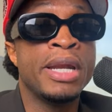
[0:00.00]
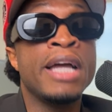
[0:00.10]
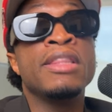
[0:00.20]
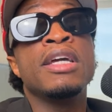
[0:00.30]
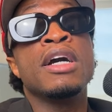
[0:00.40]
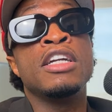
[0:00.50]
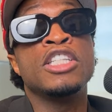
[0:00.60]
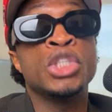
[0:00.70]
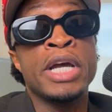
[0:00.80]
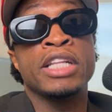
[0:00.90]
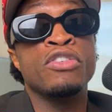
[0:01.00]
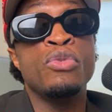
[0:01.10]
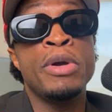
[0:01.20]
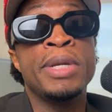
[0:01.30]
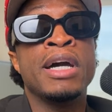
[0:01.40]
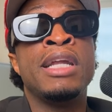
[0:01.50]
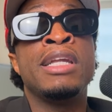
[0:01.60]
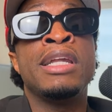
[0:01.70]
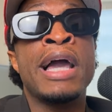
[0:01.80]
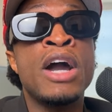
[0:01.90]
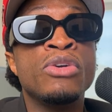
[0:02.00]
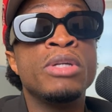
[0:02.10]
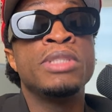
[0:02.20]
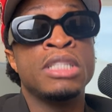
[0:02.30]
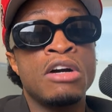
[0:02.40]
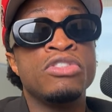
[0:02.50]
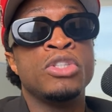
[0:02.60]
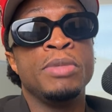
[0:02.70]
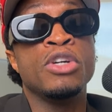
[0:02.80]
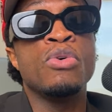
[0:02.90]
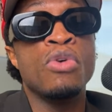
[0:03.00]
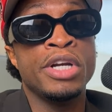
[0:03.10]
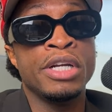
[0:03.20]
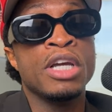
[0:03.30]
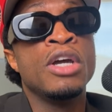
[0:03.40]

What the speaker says: I think unattractive women allow themselves to be courted